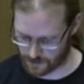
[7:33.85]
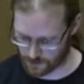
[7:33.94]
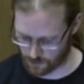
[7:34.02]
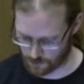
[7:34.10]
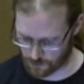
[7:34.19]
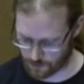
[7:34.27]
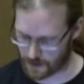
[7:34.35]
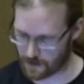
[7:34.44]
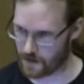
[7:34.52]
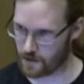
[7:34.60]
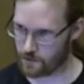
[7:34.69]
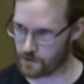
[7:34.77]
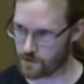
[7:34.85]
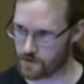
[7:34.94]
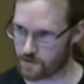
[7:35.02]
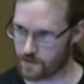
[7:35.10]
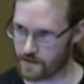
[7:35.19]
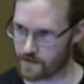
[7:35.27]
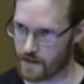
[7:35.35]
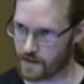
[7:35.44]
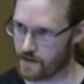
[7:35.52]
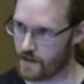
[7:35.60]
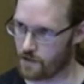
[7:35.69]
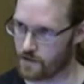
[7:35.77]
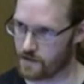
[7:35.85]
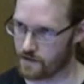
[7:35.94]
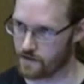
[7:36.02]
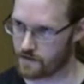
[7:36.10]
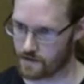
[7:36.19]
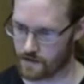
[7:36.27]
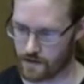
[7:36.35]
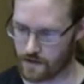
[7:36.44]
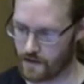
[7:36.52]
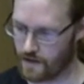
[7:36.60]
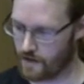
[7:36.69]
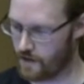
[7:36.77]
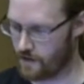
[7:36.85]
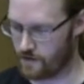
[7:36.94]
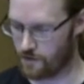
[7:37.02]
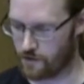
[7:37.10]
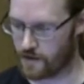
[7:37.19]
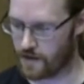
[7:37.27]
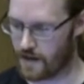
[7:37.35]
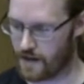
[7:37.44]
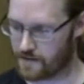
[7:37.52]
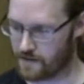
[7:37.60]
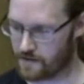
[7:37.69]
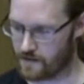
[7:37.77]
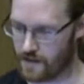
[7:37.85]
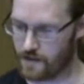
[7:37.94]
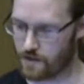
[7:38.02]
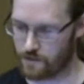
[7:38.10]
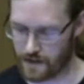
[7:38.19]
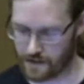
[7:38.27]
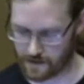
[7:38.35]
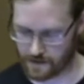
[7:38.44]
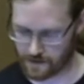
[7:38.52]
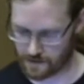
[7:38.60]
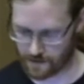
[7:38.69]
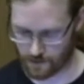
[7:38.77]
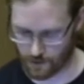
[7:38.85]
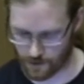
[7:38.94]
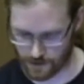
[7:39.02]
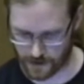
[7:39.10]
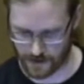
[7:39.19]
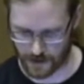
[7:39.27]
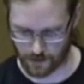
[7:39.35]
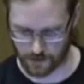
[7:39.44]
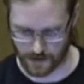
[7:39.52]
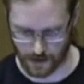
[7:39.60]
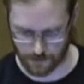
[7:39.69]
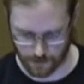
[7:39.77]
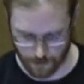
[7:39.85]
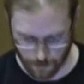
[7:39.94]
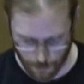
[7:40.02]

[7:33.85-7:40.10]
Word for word: that you know from other languages, things like inheritance, different classes, interfaces, all that kind of stuff.